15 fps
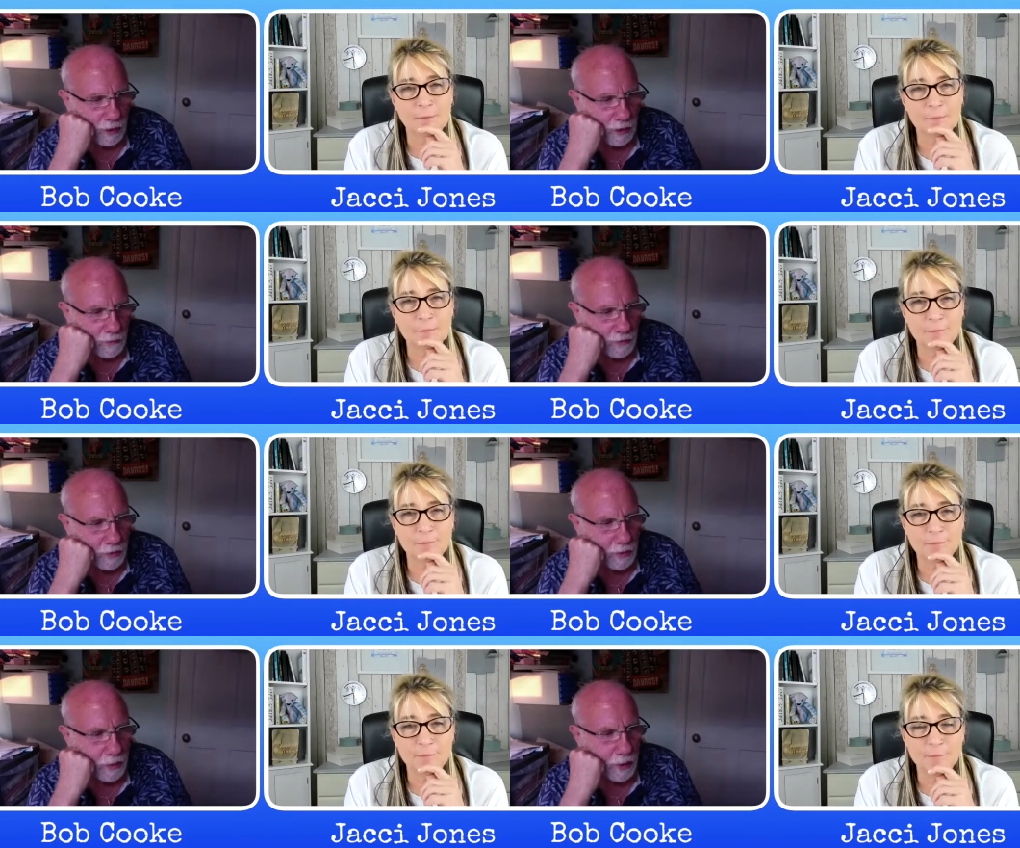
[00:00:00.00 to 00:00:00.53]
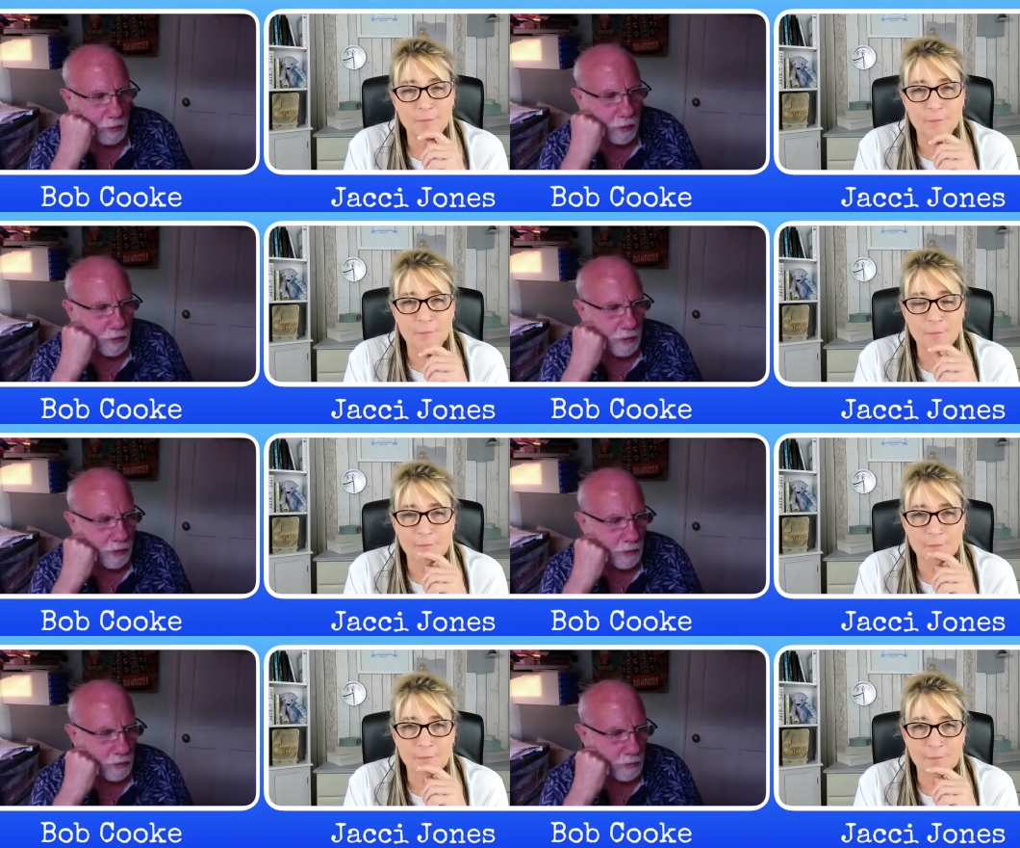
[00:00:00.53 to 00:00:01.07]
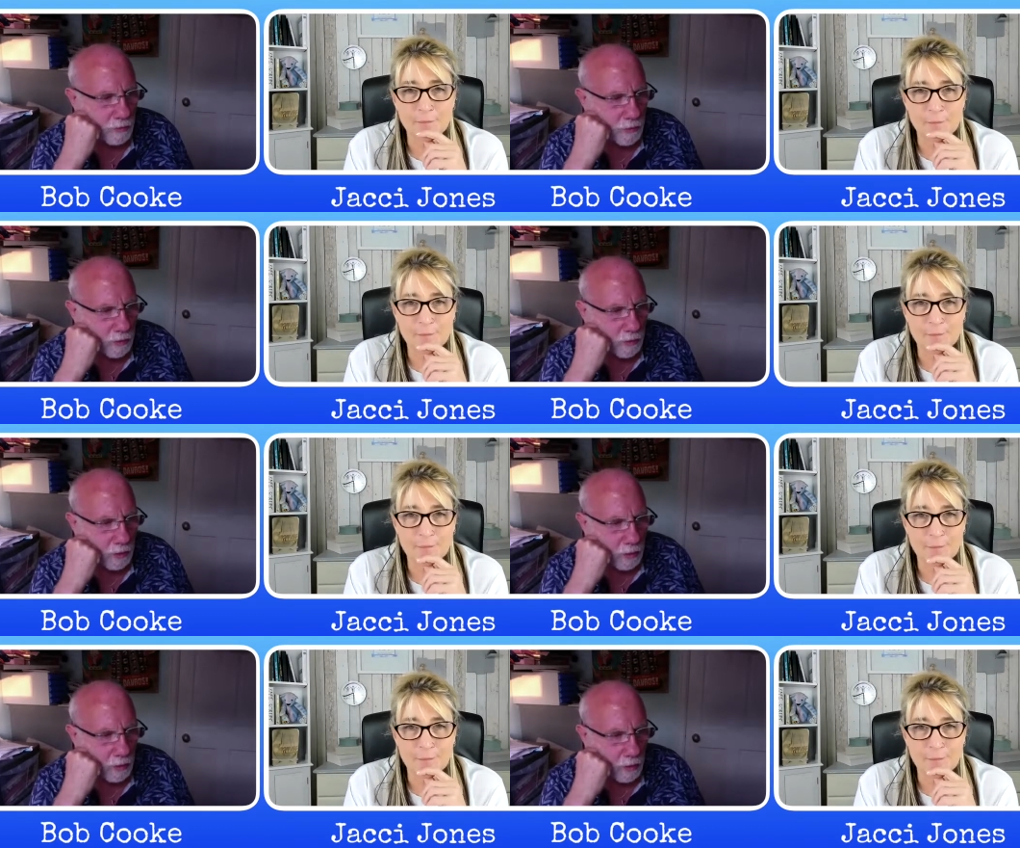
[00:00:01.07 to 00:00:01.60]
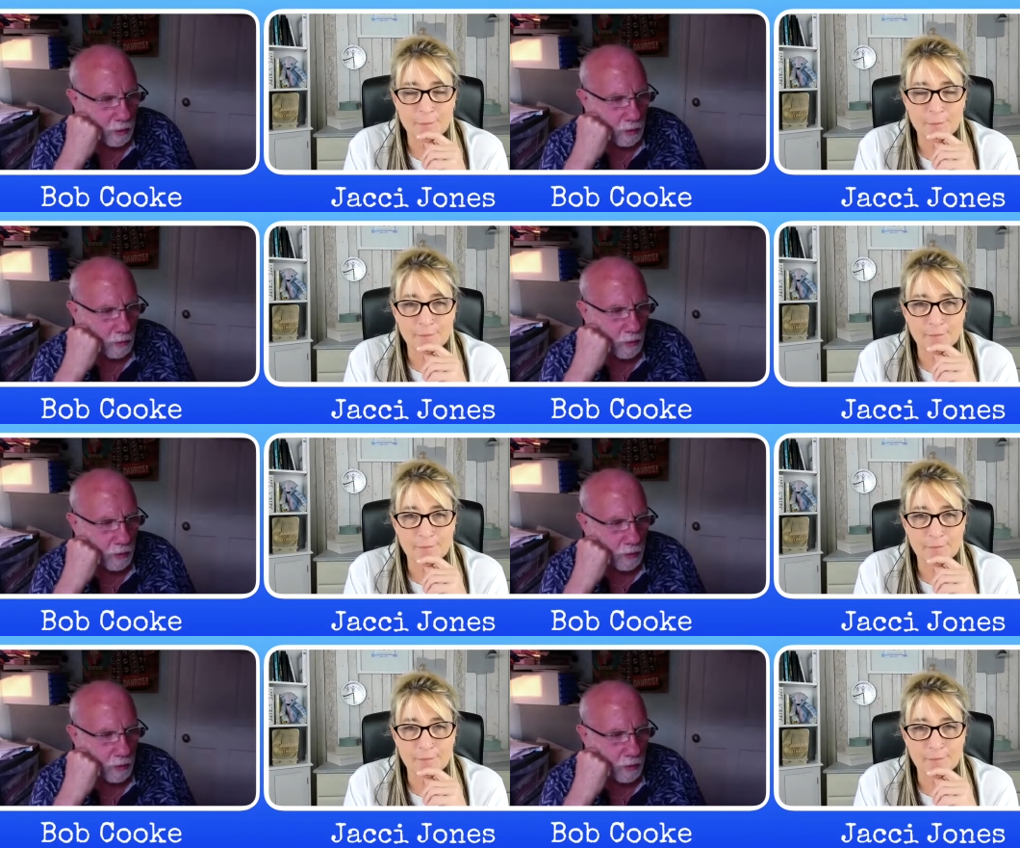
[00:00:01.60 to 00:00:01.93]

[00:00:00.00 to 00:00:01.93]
Speaker 1: If you go on to one